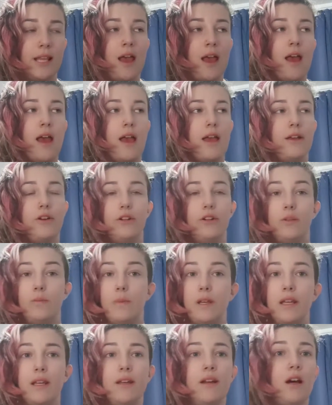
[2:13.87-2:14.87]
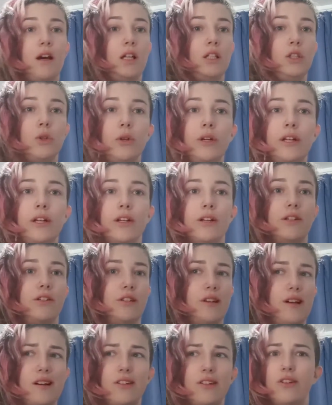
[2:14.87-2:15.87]
It could be a lawyer,
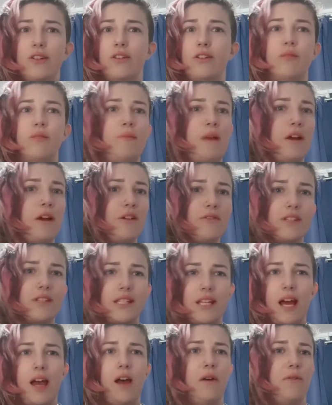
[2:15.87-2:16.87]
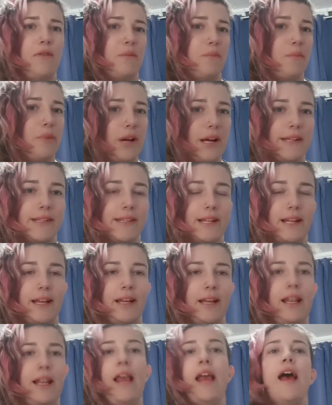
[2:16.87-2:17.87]
doctor, mayor of the town, the
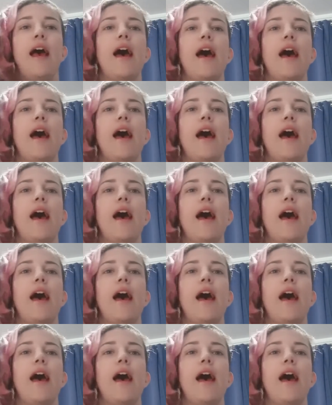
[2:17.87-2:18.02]
president,